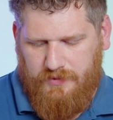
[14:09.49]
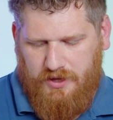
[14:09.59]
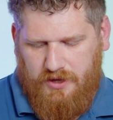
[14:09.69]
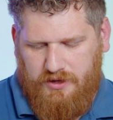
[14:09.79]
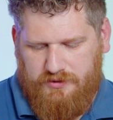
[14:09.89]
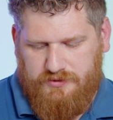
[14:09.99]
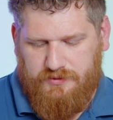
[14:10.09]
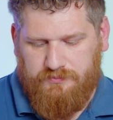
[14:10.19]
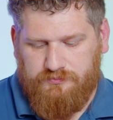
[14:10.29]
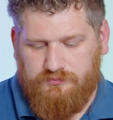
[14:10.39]
And
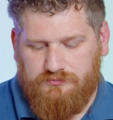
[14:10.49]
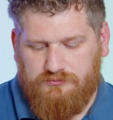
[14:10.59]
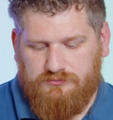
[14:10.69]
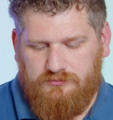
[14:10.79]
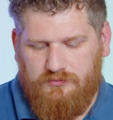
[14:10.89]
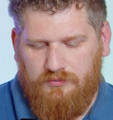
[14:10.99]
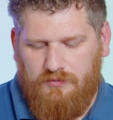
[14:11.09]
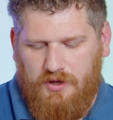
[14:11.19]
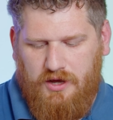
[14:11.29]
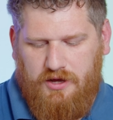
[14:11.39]

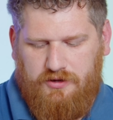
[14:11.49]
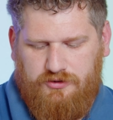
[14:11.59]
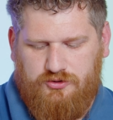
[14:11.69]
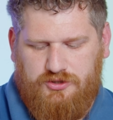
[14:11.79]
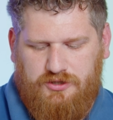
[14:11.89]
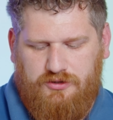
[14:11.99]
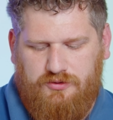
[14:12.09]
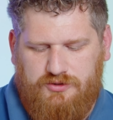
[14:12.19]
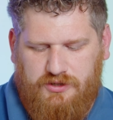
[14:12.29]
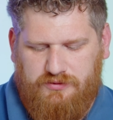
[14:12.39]
usually
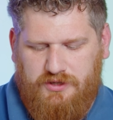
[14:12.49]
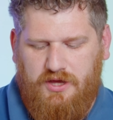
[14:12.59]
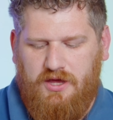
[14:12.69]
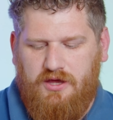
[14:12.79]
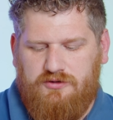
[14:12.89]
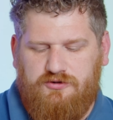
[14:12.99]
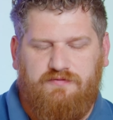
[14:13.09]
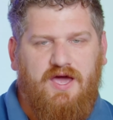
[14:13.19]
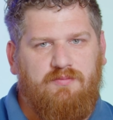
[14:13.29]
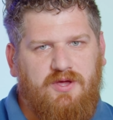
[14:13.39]
you generally
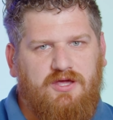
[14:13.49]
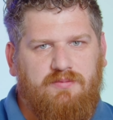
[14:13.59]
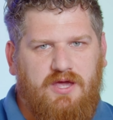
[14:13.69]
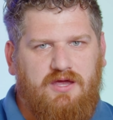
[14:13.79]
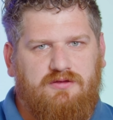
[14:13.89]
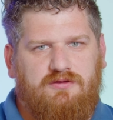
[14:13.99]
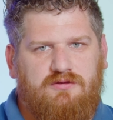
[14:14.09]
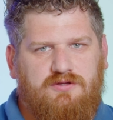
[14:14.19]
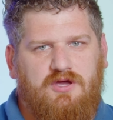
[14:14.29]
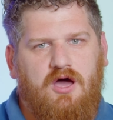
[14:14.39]
sort of add makeup gain
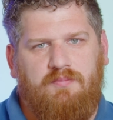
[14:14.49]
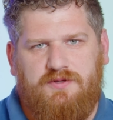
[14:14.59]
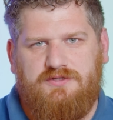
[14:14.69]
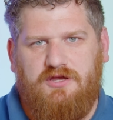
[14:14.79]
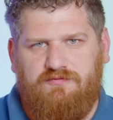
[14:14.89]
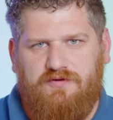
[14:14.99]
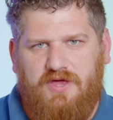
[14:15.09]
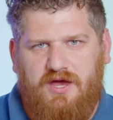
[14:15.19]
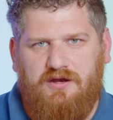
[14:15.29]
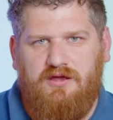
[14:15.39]
to compensate for
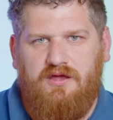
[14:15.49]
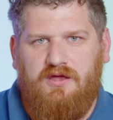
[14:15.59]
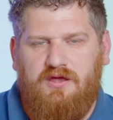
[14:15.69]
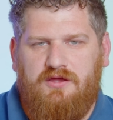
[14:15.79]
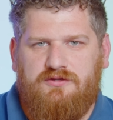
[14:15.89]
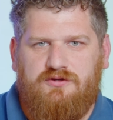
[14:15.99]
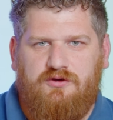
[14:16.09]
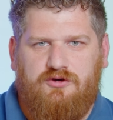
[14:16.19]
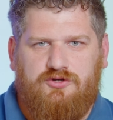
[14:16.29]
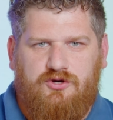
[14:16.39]
that.
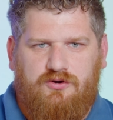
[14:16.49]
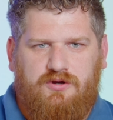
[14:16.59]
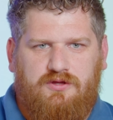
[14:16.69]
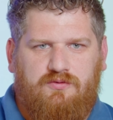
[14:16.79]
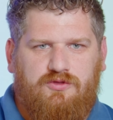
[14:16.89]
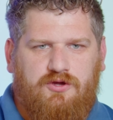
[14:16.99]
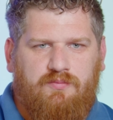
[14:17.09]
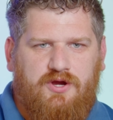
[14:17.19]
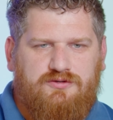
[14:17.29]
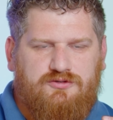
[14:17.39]
So the
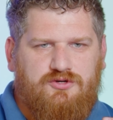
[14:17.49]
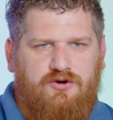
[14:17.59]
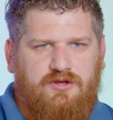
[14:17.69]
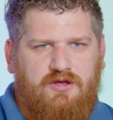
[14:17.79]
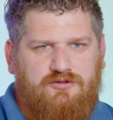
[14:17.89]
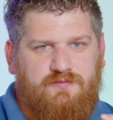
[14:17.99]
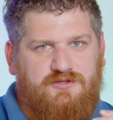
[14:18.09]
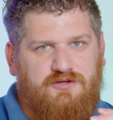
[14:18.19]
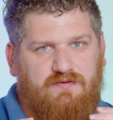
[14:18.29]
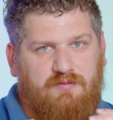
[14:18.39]
compressor is turning down
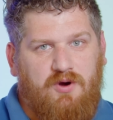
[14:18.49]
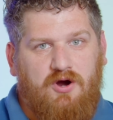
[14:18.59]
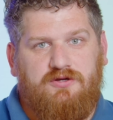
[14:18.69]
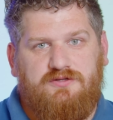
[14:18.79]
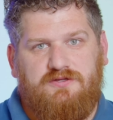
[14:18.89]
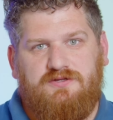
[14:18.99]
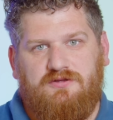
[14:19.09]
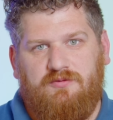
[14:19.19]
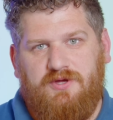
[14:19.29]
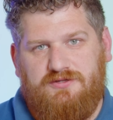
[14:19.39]
specific parts of the
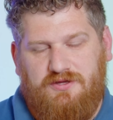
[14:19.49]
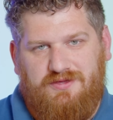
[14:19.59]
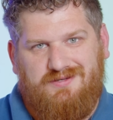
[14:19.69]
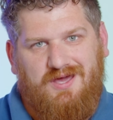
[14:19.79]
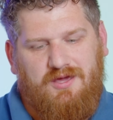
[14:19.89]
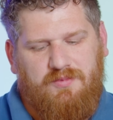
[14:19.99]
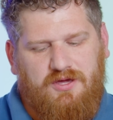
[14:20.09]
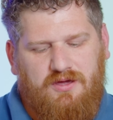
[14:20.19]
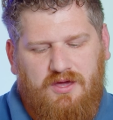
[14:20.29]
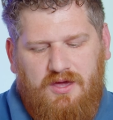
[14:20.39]
signal based on the
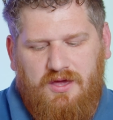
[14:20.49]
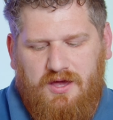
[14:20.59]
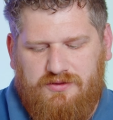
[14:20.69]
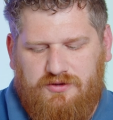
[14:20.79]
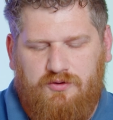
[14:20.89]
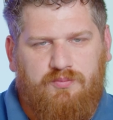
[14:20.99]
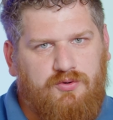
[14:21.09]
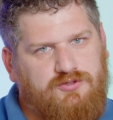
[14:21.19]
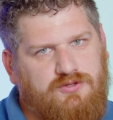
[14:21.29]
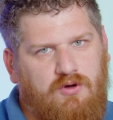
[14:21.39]
timing, and then you
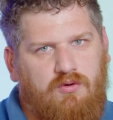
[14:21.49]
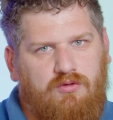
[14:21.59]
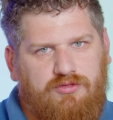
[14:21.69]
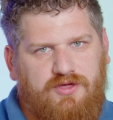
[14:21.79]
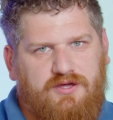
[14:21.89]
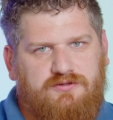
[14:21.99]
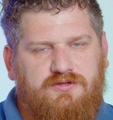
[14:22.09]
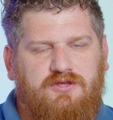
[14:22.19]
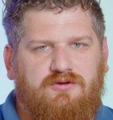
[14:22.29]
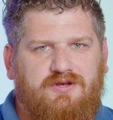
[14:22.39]
boost the whole thing
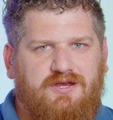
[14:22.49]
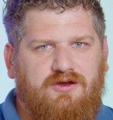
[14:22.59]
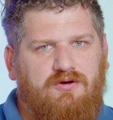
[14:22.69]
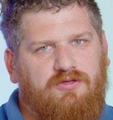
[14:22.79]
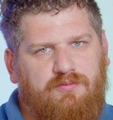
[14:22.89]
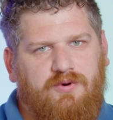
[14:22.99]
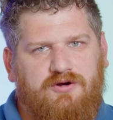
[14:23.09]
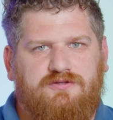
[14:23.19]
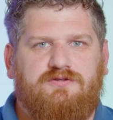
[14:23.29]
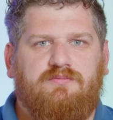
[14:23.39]
so then you can hear other
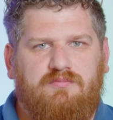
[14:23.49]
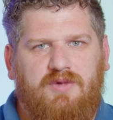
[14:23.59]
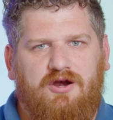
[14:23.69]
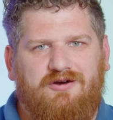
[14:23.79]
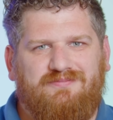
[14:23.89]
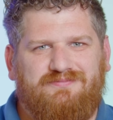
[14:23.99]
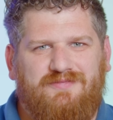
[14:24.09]
parts better.